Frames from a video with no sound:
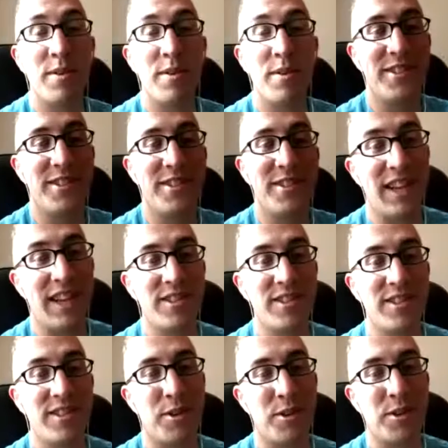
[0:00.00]
said that he looks like
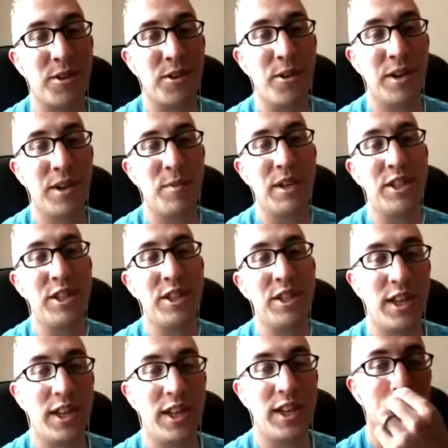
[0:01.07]
Hulk Hogan when he shaves his
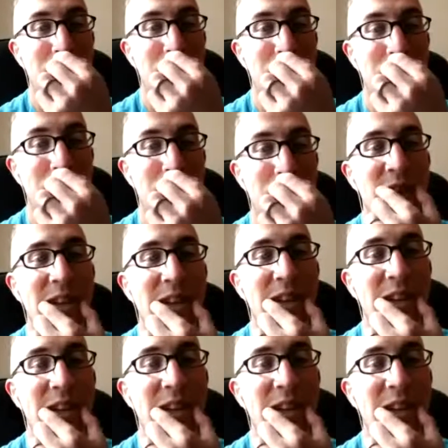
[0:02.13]
beard like that.